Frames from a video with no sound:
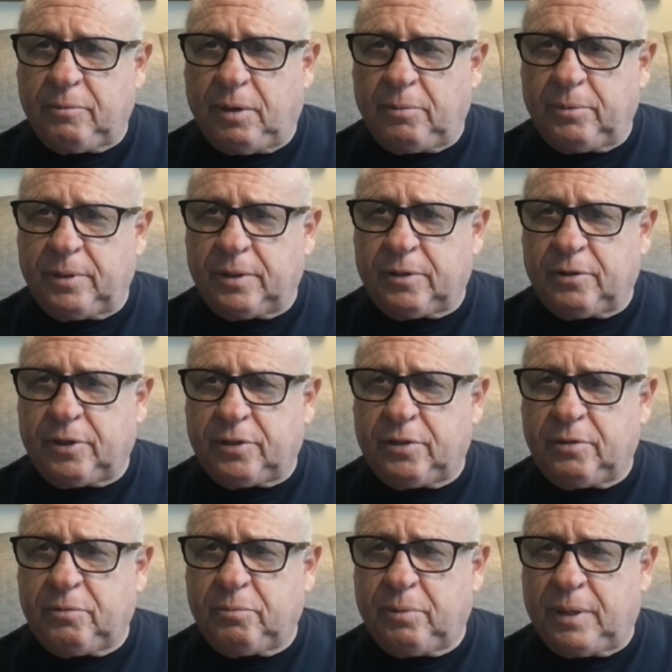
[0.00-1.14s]
what would a
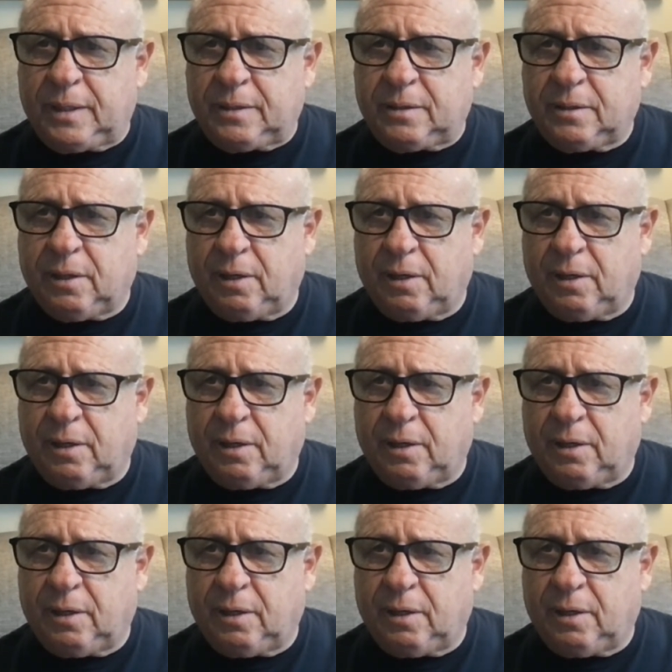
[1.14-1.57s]
Krishna West